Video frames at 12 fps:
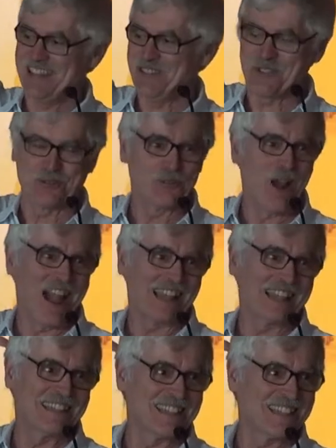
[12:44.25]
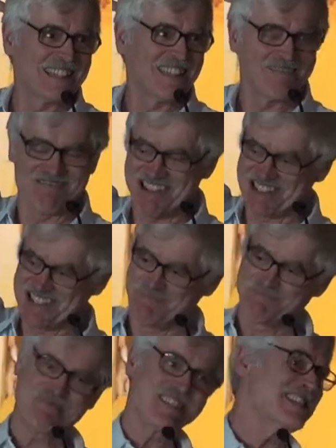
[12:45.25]
And there's a rock, a solid rock, and
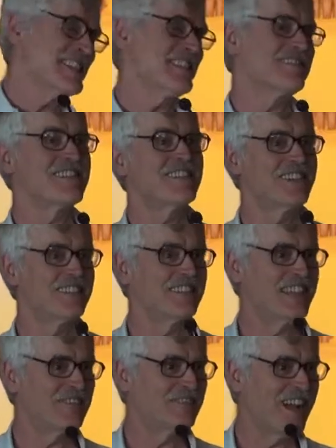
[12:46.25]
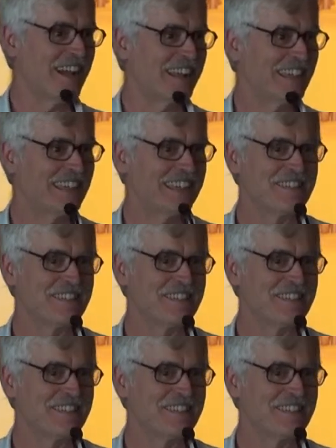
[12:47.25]
they bring it down hard on that rock.